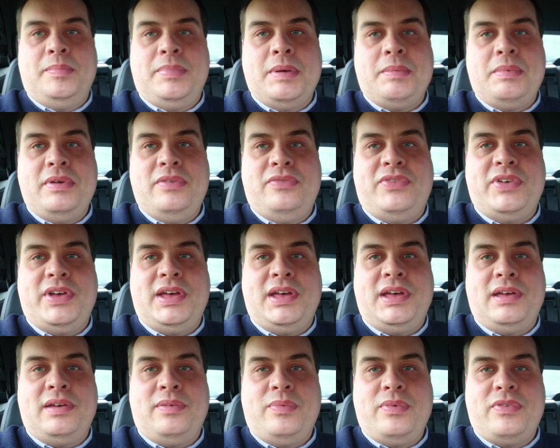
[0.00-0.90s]
But with
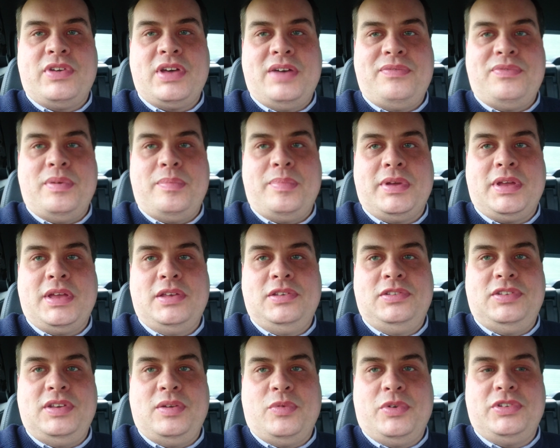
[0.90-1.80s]
Cover,
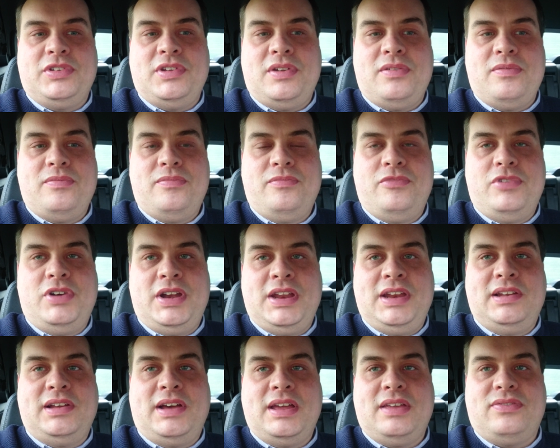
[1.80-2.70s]
because it wasn't
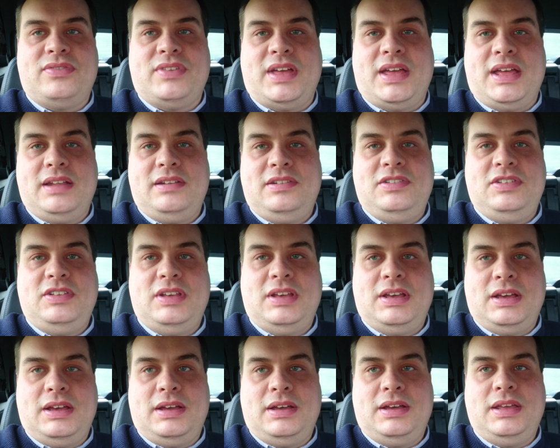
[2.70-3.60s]
really like that,
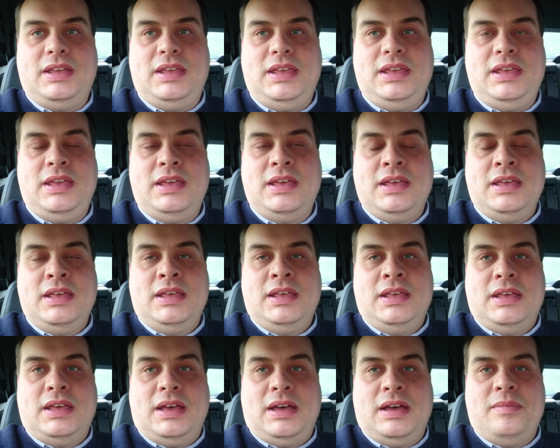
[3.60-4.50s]
I
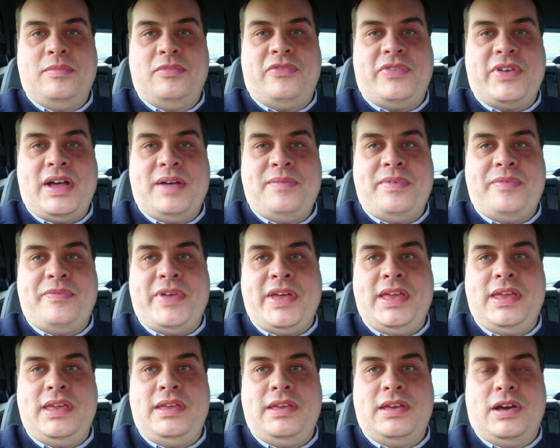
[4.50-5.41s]
found that
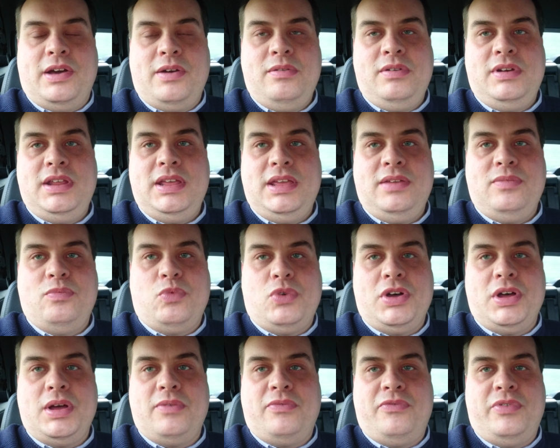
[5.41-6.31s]
they only
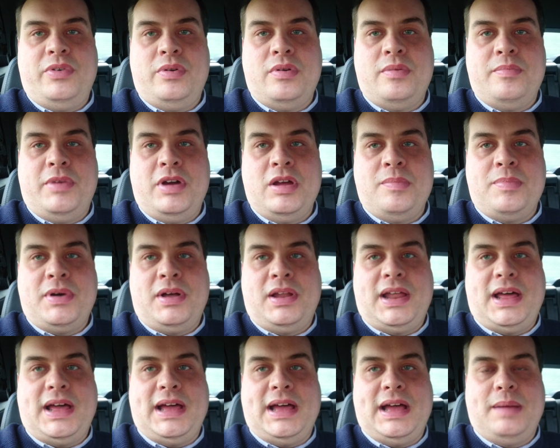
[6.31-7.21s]
work through a
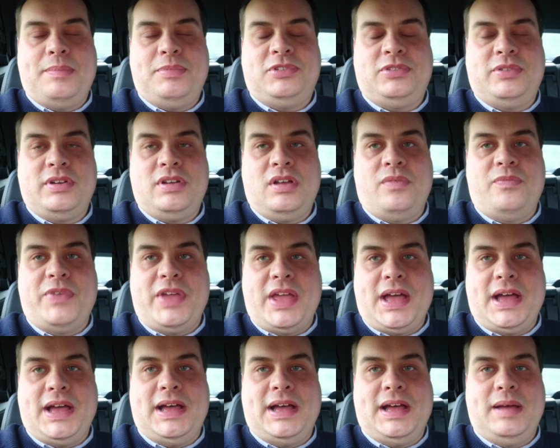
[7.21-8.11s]
mobile app. So I got the
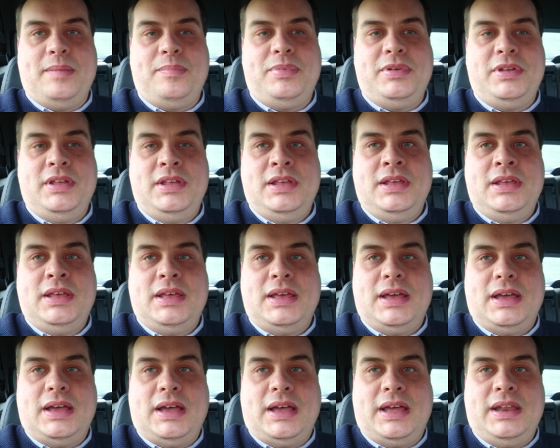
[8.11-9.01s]
app,
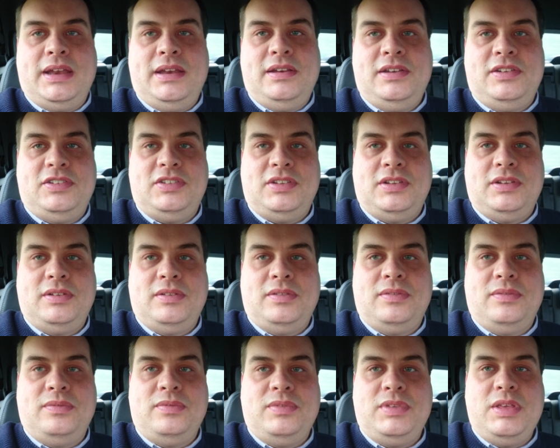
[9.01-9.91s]
and
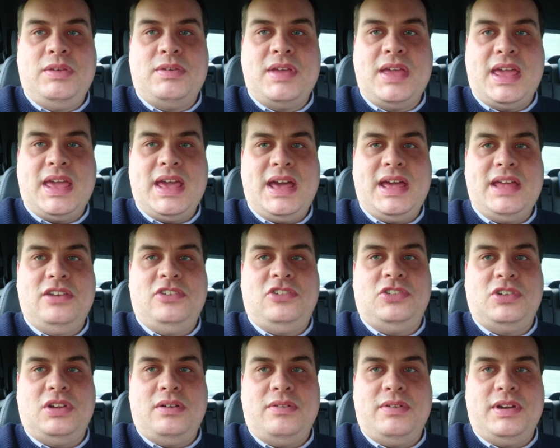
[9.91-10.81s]
you can get
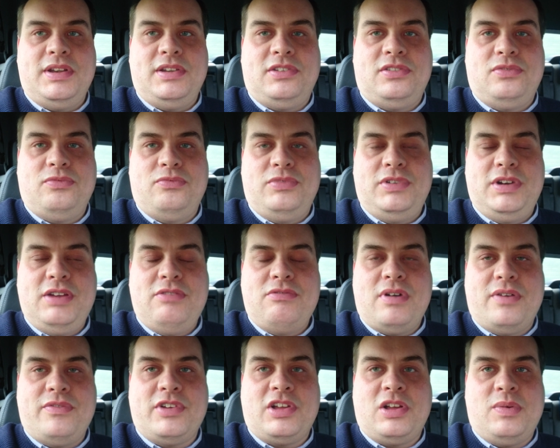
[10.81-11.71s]
insurance really
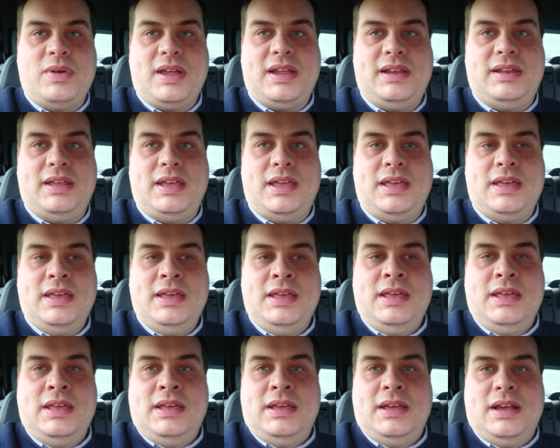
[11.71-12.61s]
rather quickly,
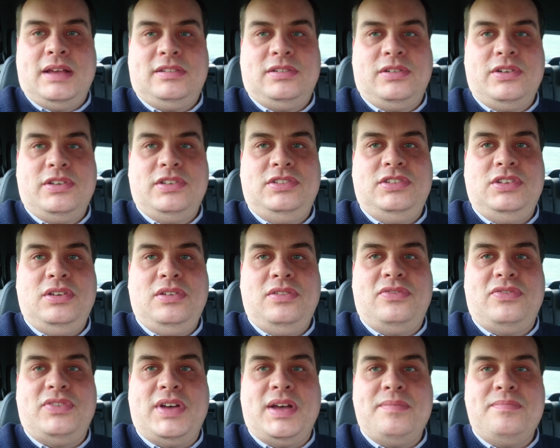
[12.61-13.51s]
as long as
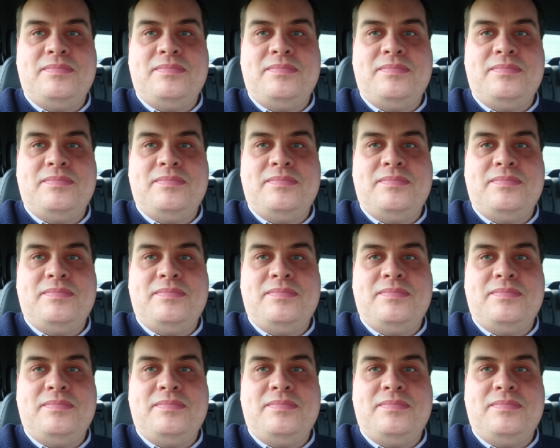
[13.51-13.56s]
you've